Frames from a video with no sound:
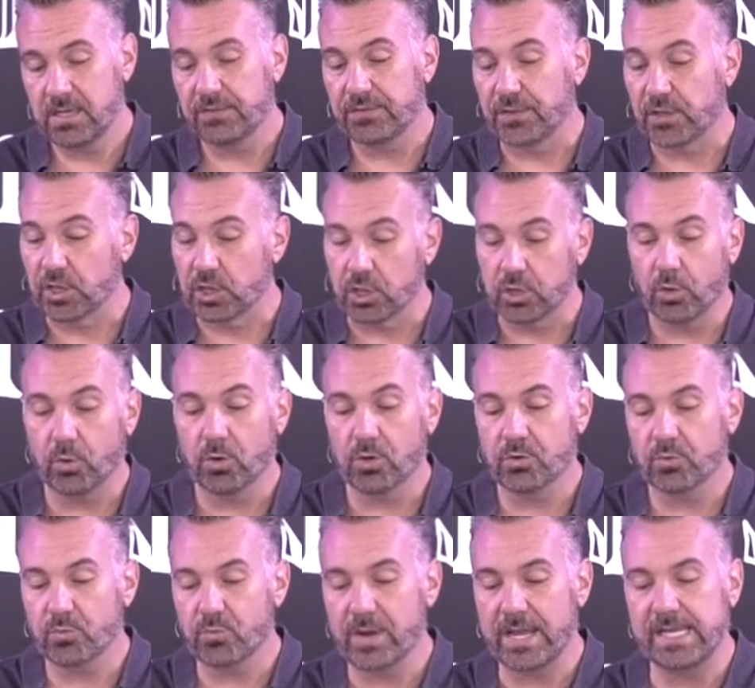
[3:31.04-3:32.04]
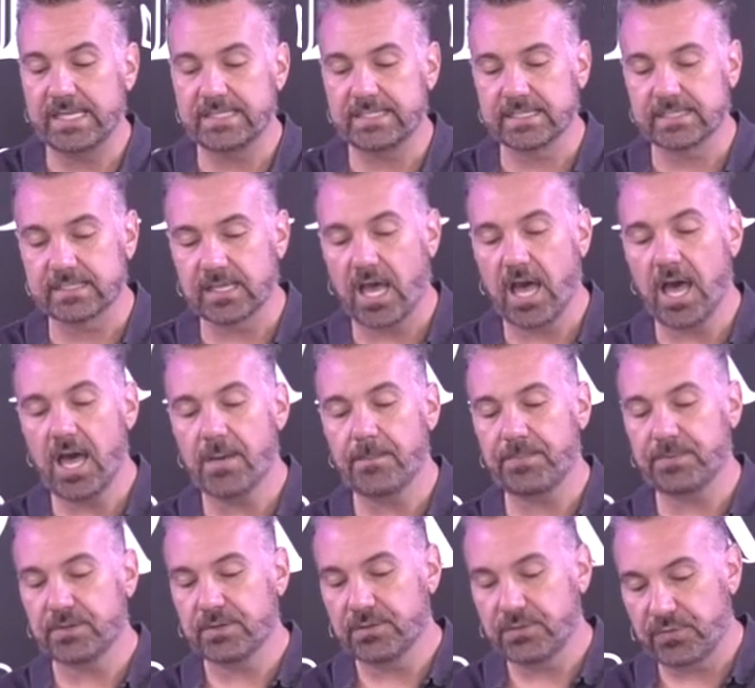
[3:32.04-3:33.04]
the Lord raises
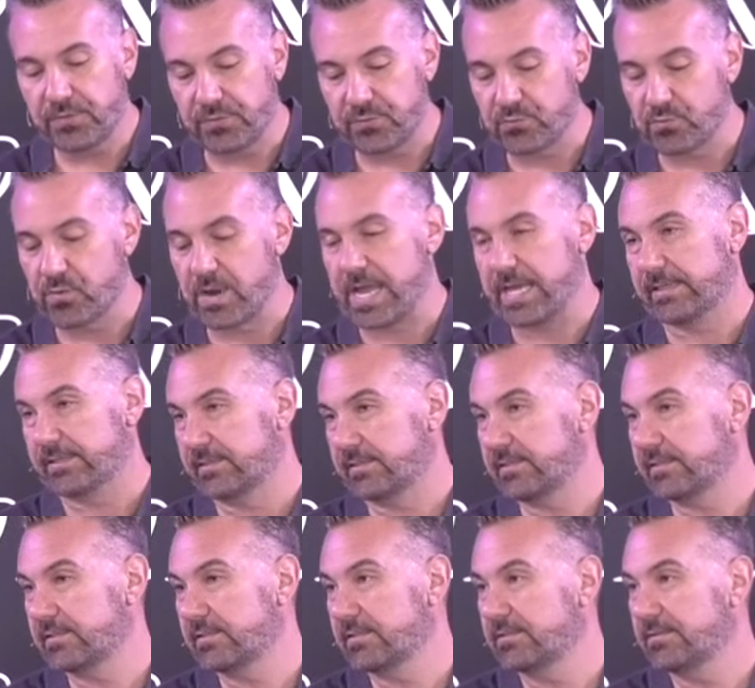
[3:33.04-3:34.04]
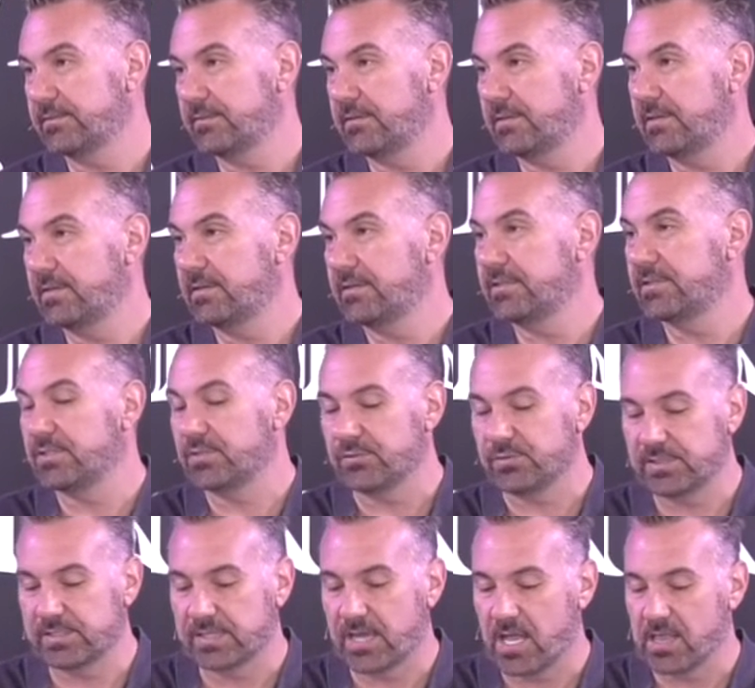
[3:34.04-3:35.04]
up threats to
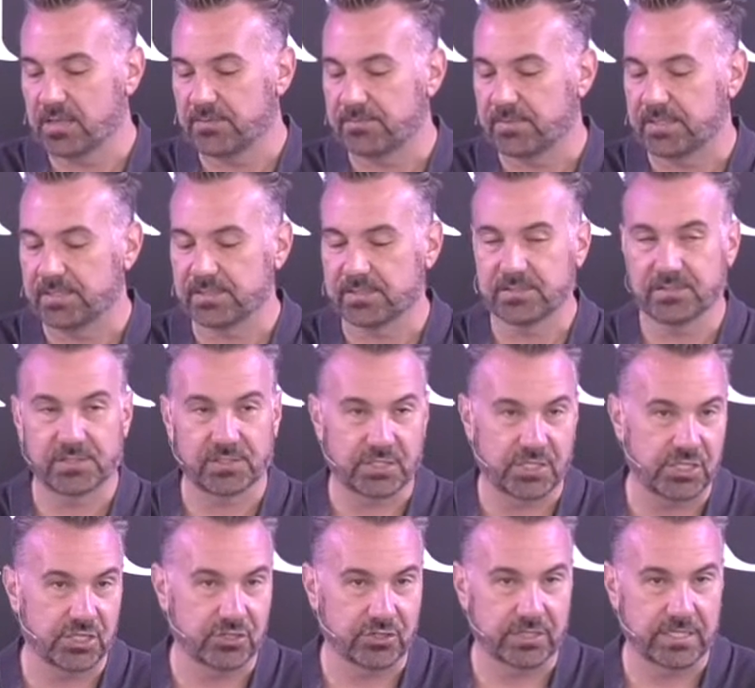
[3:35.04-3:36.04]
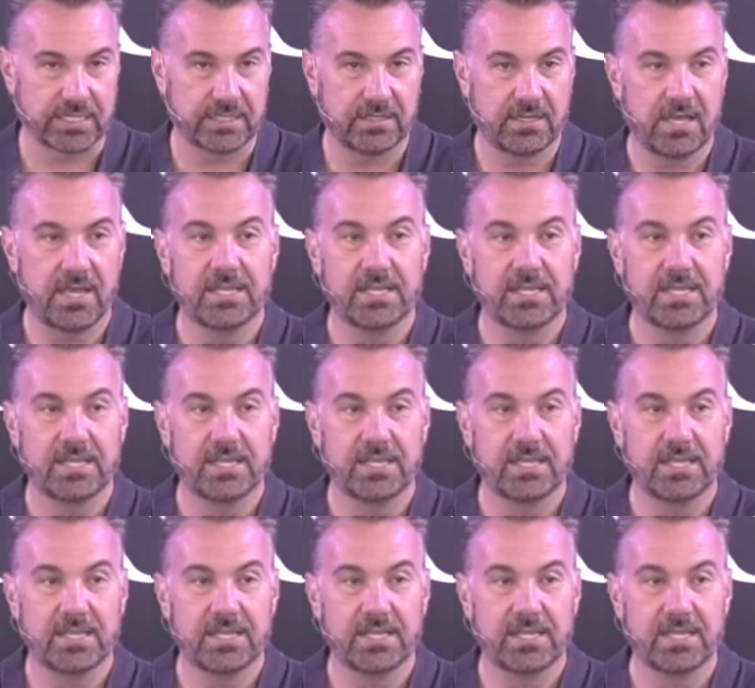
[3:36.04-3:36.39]
Solomon's security.